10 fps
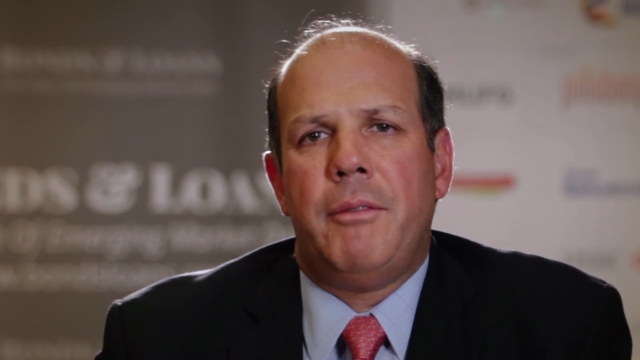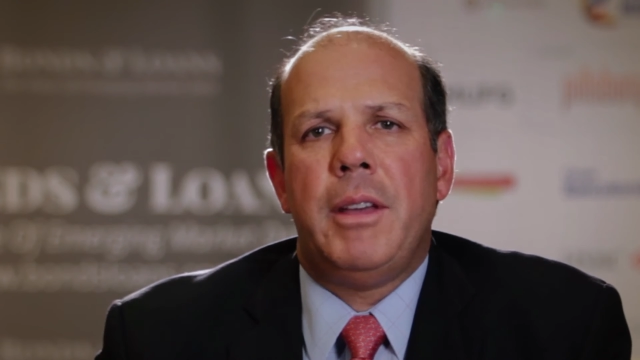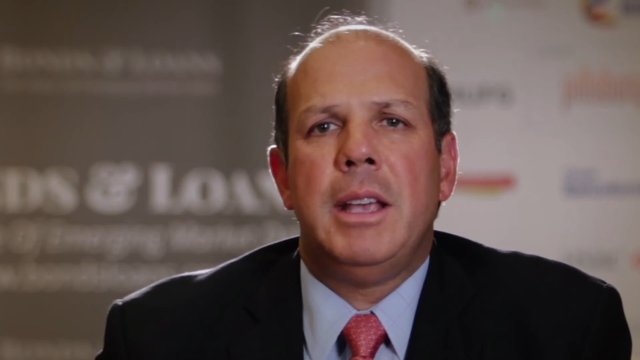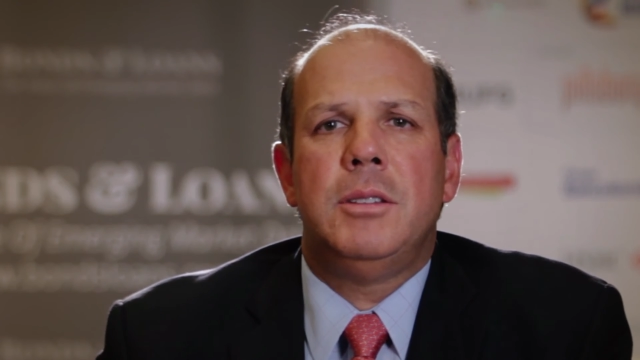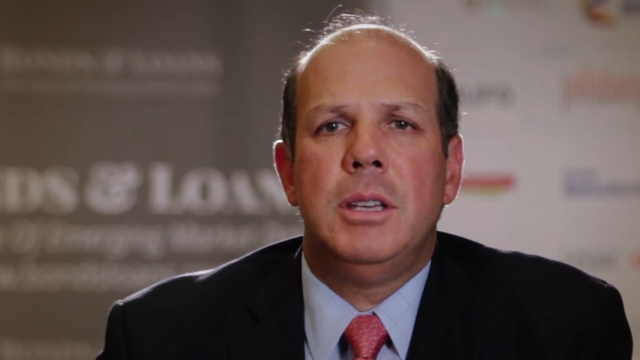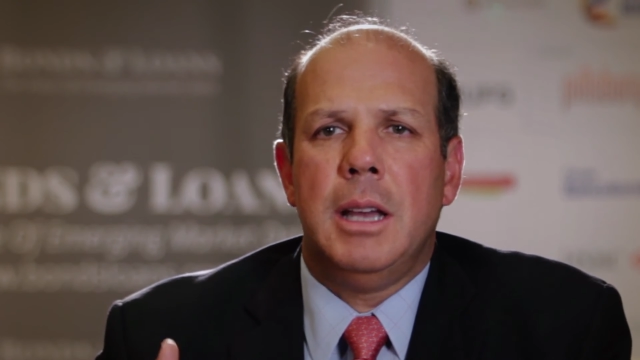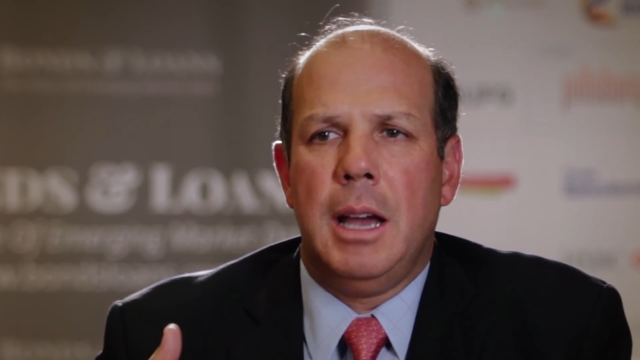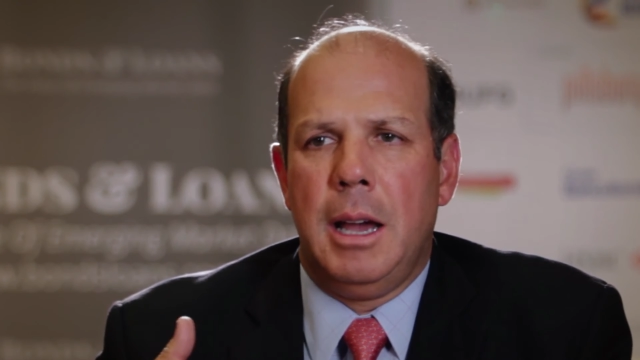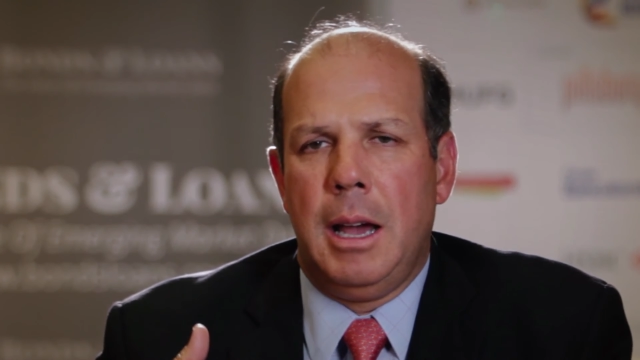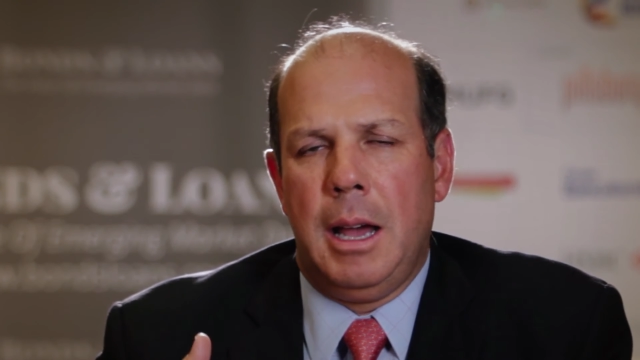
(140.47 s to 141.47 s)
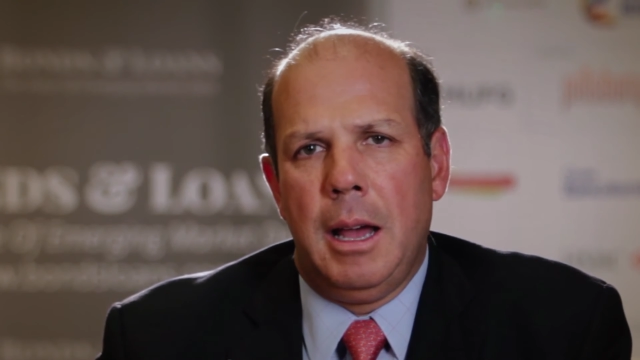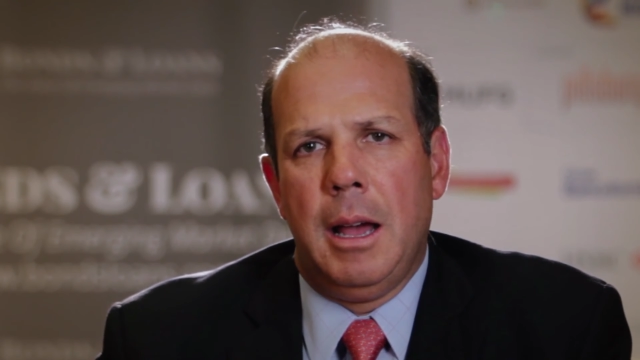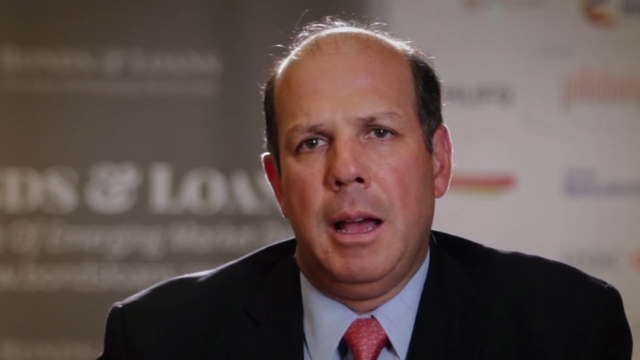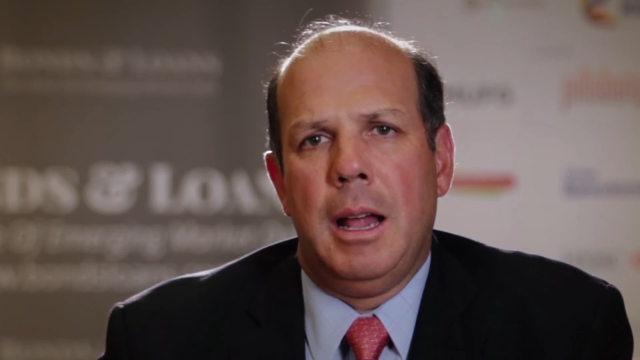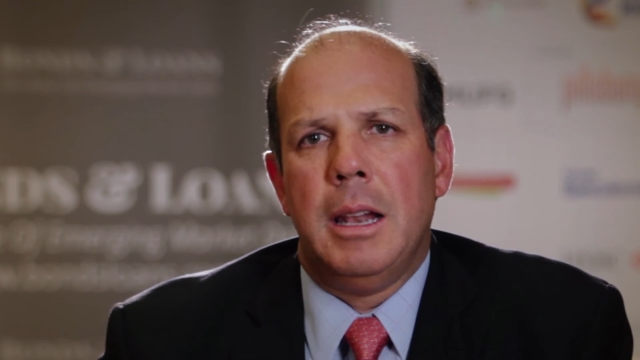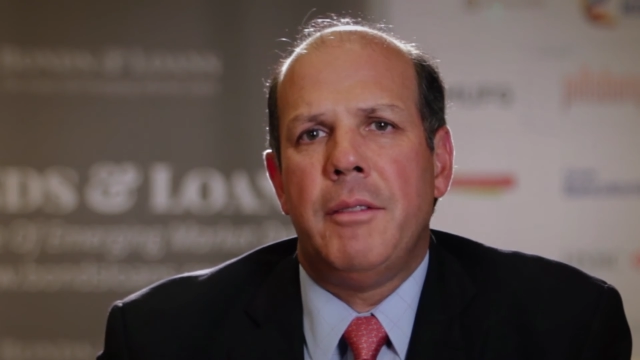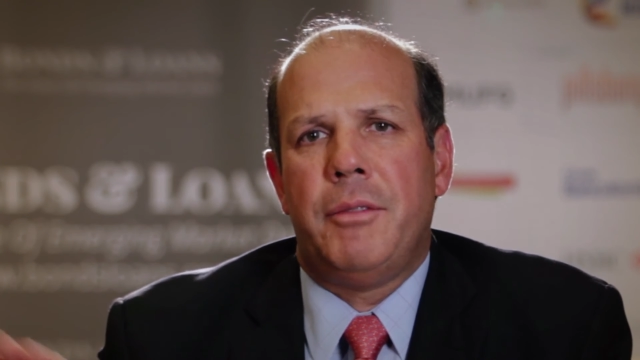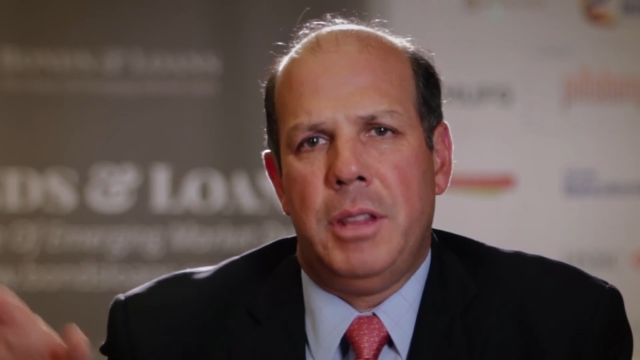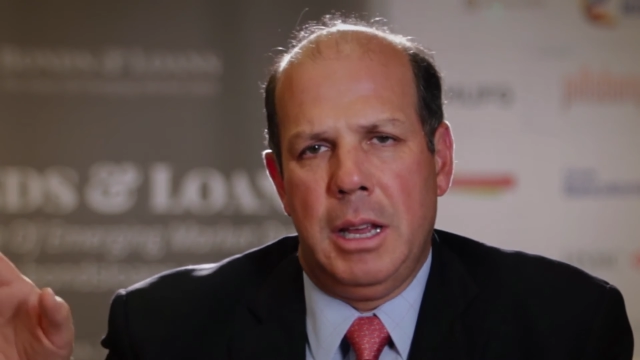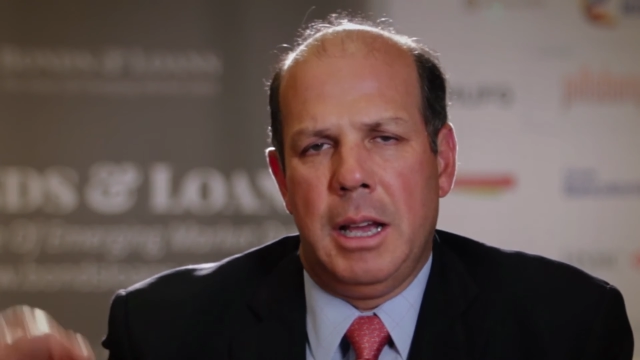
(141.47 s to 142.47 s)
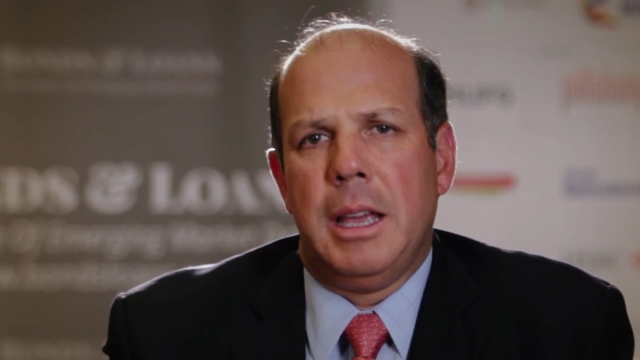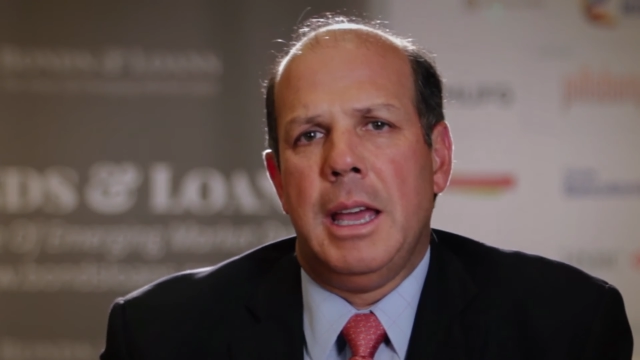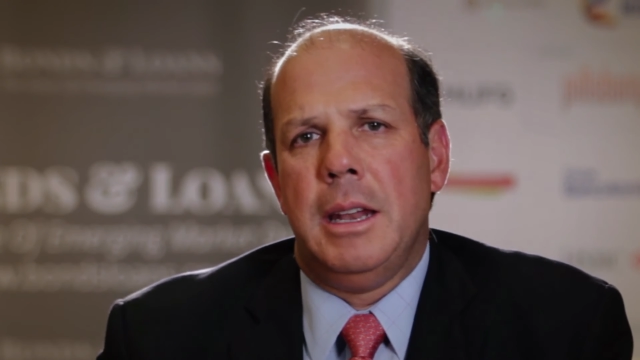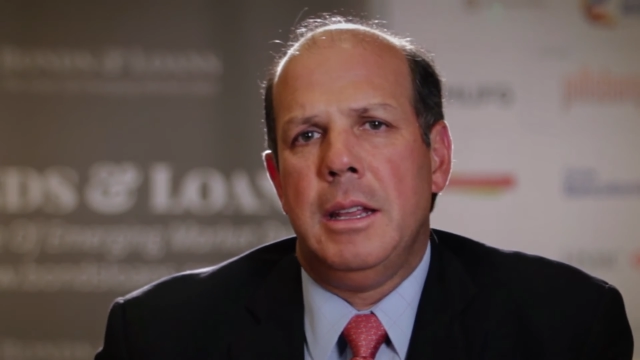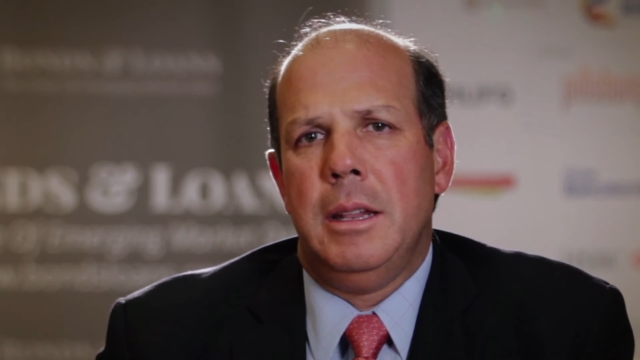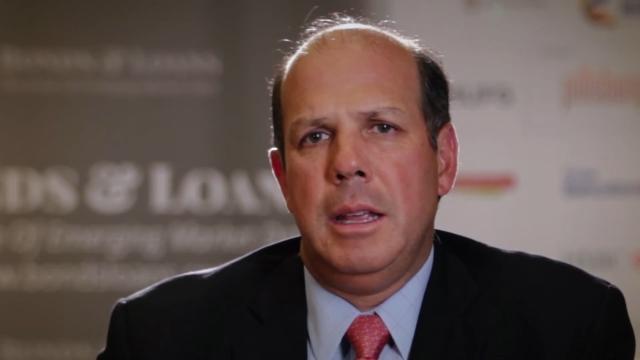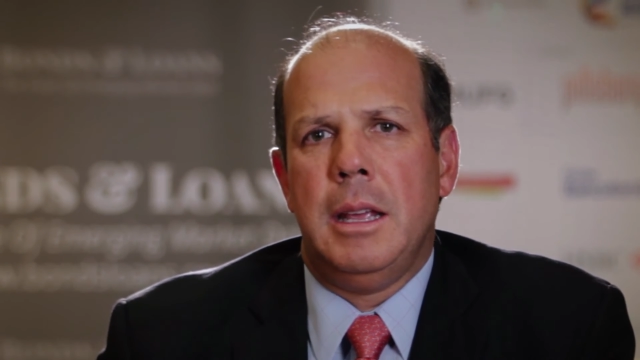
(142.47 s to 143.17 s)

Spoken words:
facing a lifting again in